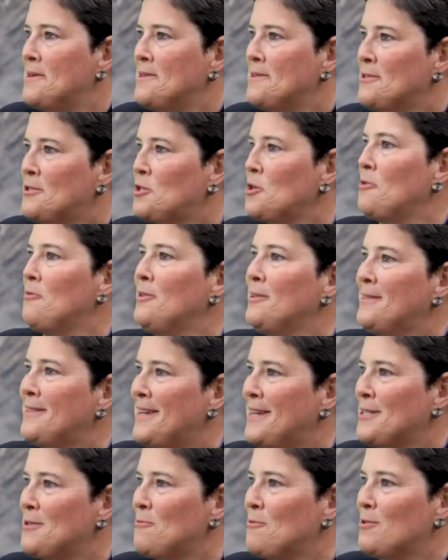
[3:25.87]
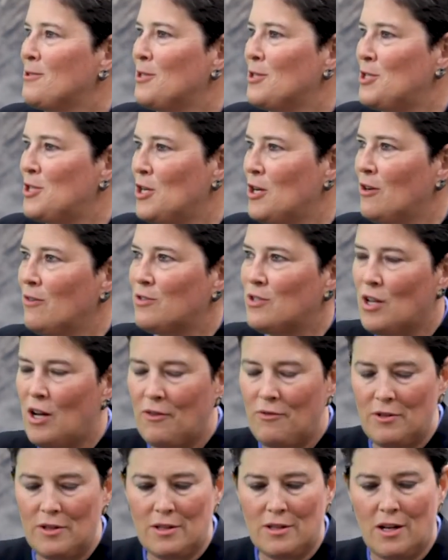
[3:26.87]
service, as was the sheriff's
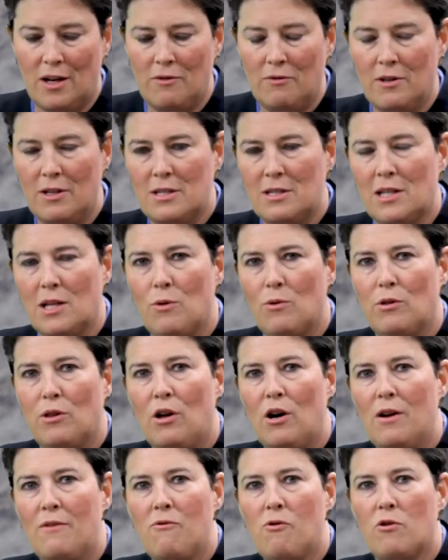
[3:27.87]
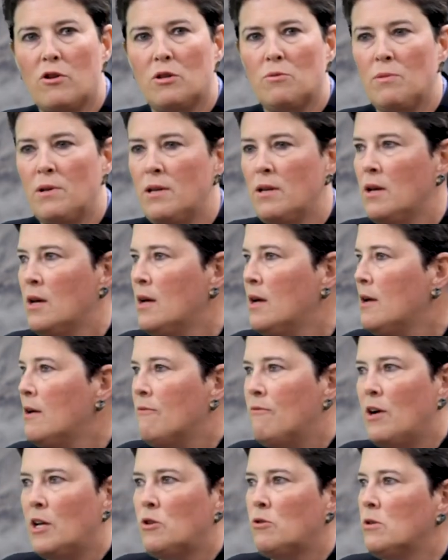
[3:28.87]
office, obviously with law enforcement.
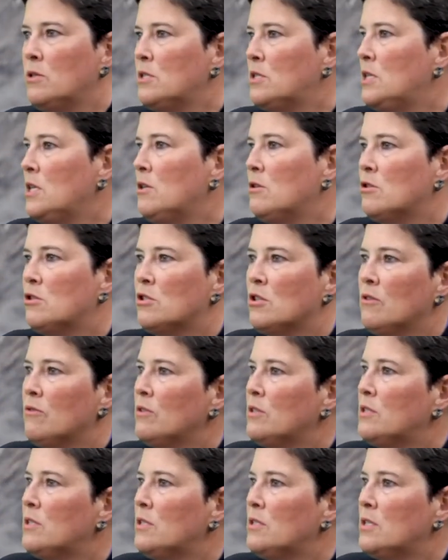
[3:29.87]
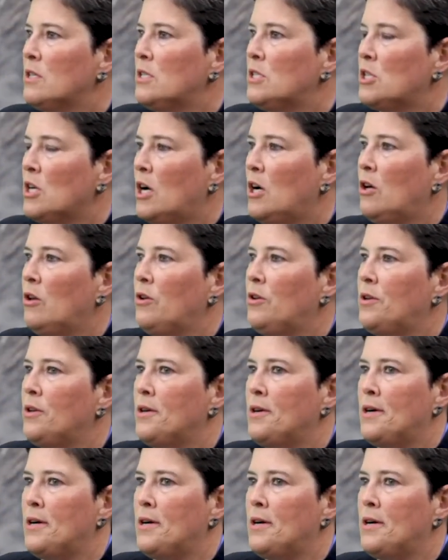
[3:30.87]
Veterans, senior services, and child